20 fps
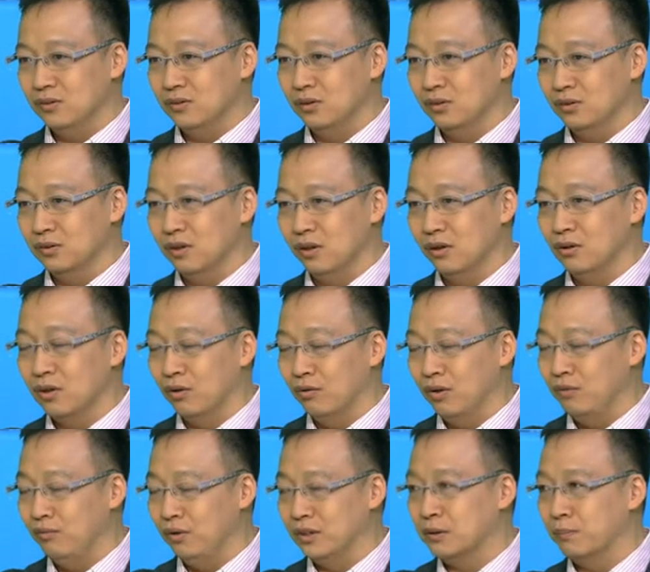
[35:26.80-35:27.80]
to
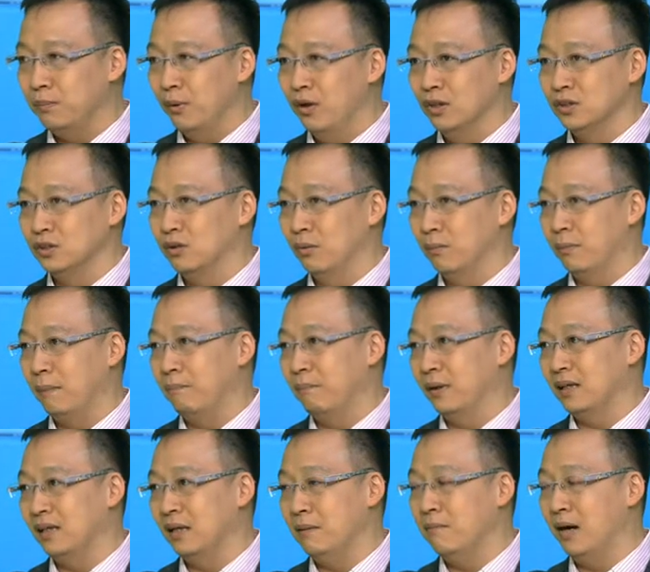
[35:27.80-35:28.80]
totally respond to
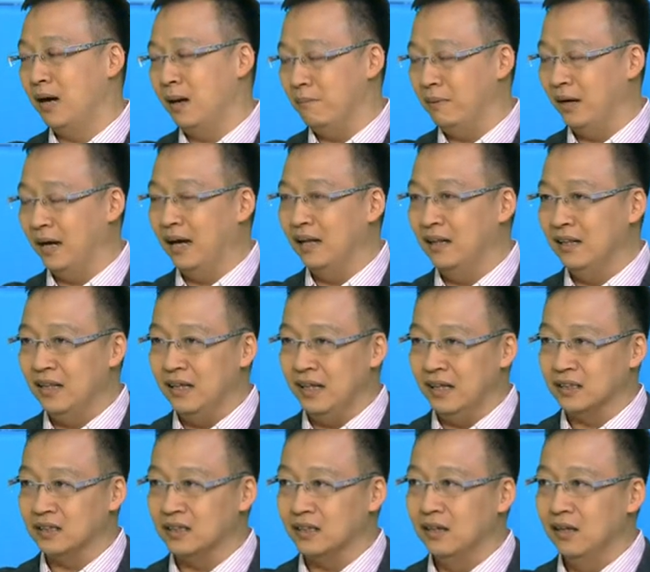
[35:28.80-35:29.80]
public demand, but at
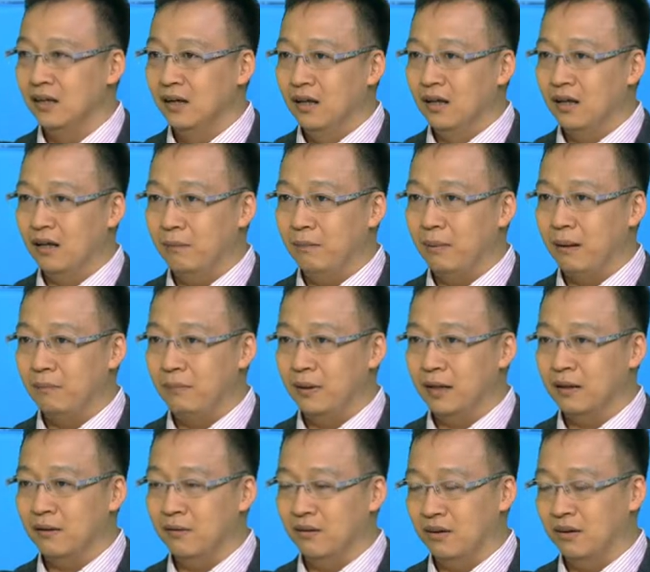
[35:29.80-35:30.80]
least
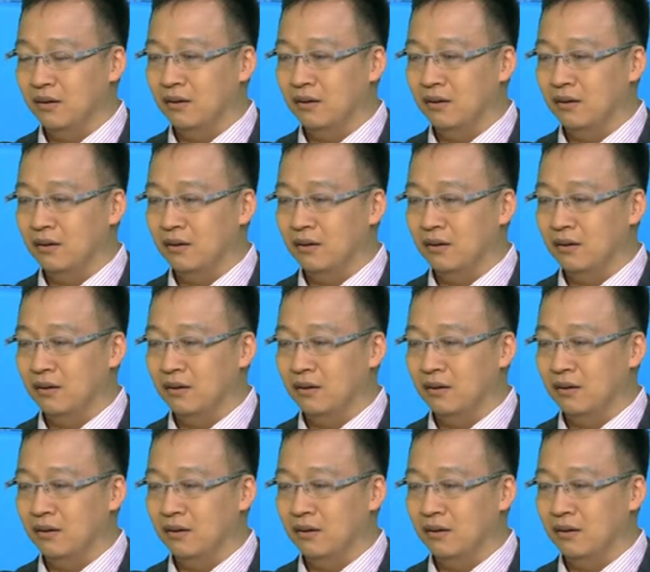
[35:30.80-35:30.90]
public